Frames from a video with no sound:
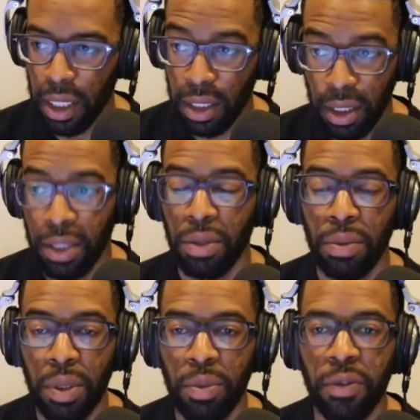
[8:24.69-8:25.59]
my
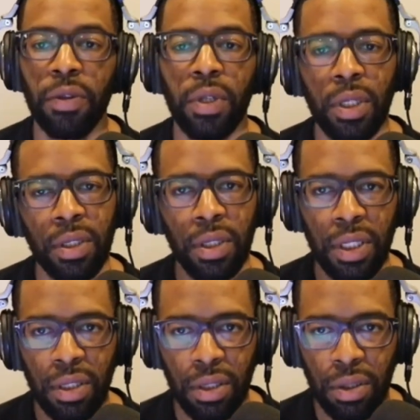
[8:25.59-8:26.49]
adulthood, maybe a couple
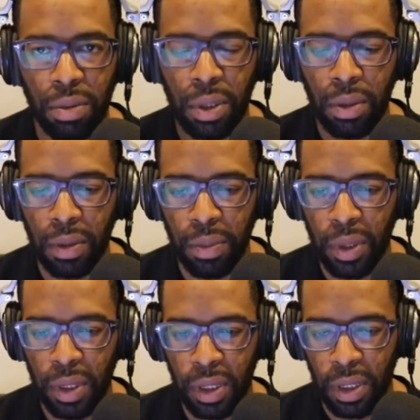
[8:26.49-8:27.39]
years ago. I started to
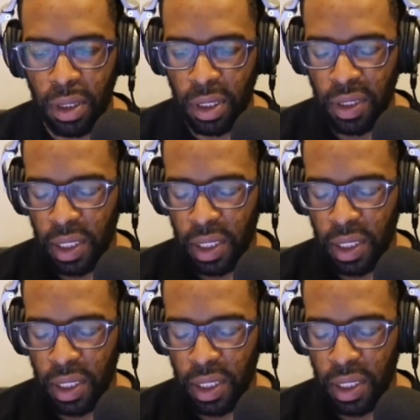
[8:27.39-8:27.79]
read again,